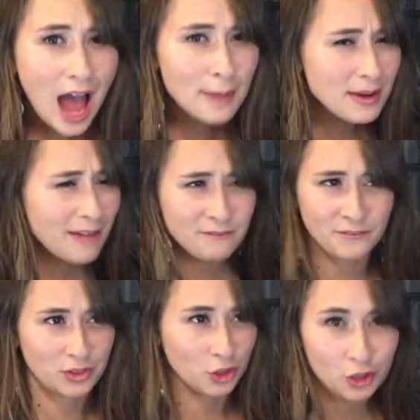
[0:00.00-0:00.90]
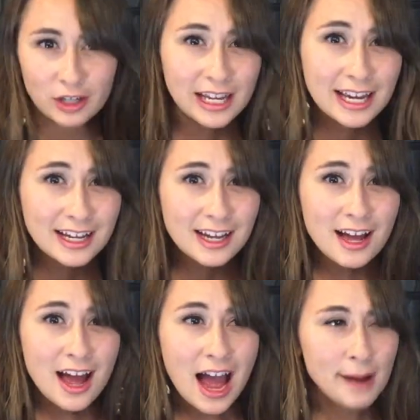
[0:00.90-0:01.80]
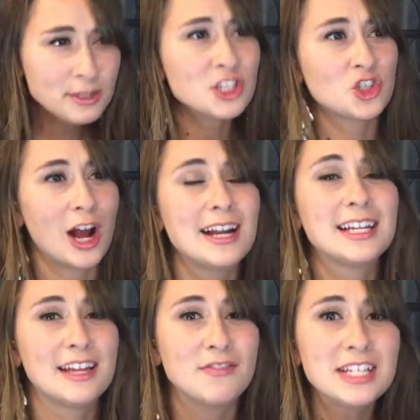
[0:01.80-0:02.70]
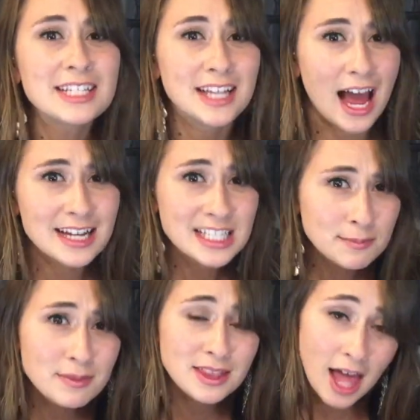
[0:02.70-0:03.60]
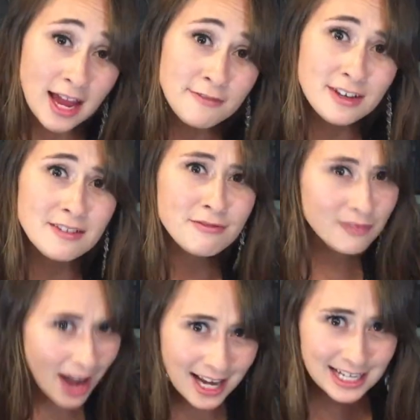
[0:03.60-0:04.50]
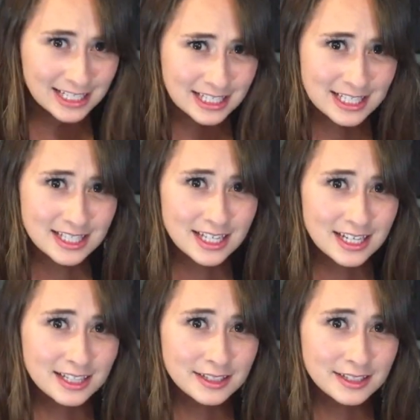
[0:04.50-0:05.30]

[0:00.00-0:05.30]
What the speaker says: I'm not flirting. I'm just trying to give this guy some life advice.